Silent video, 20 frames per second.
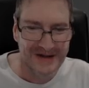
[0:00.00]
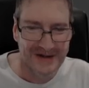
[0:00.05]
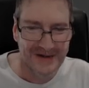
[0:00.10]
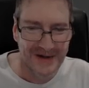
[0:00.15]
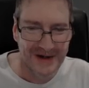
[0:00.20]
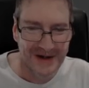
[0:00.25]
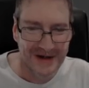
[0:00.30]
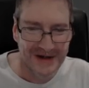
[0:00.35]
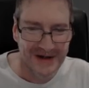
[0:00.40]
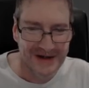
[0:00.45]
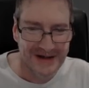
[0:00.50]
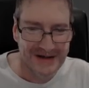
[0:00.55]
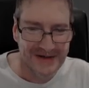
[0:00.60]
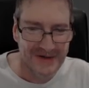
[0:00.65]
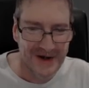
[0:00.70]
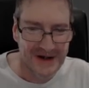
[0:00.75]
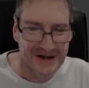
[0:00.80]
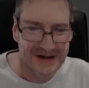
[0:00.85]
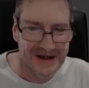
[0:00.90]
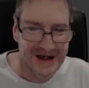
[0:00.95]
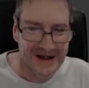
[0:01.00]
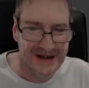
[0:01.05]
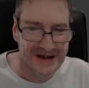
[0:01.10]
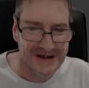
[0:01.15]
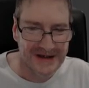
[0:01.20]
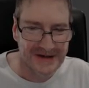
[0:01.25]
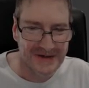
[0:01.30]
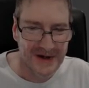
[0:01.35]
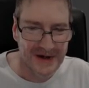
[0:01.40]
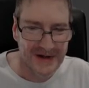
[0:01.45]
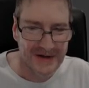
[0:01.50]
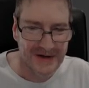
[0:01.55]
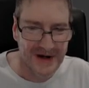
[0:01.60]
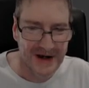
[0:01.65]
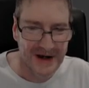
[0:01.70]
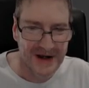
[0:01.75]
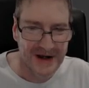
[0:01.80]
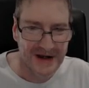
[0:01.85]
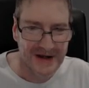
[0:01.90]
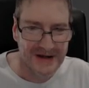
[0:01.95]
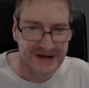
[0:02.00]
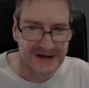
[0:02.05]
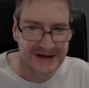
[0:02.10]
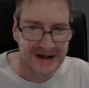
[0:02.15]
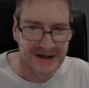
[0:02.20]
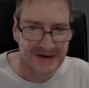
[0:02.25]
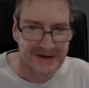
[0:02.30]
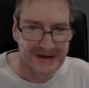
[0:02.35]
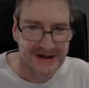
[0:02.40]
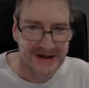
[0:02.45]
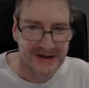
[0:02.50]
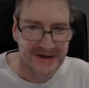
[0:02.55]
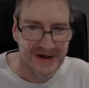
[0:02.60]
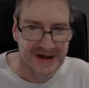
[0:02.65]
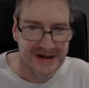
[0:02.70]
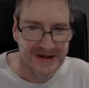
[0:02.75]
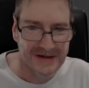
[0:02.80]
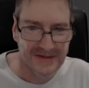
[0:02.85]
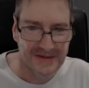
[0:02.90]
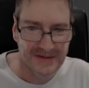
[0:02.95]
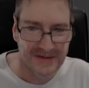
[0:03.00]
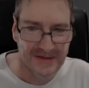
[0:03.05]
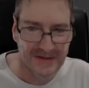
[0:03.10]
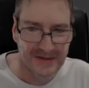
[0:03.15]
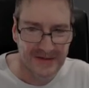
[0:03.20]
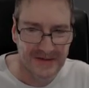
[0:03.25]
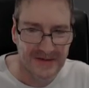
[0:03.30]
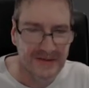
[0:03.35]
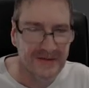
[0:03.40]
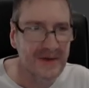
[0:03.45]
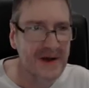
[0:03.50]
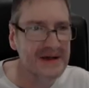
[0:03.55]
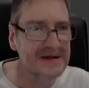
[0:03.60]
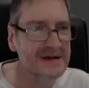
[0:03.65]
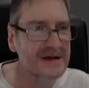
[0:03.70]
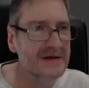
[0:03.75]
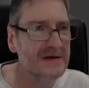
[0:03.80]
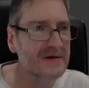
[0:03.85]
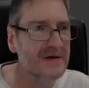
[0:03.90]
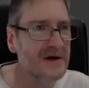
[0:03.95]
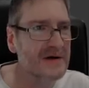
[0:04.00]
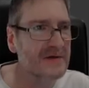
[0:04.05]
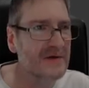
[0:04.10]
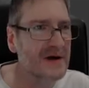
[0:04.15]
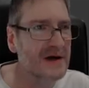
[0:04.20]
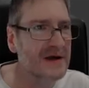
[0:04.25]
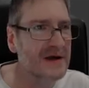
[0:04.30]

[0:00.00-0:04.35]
this one, let's rotate this one around so it's in the right, facing the right